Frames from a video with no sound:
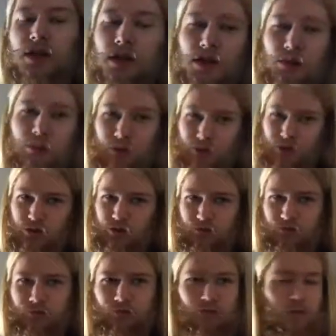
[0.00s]
a question
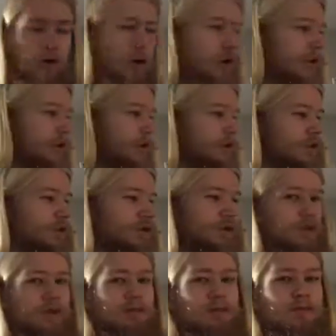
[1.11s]
regarding this
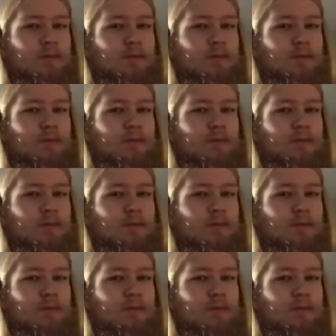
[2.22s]
world.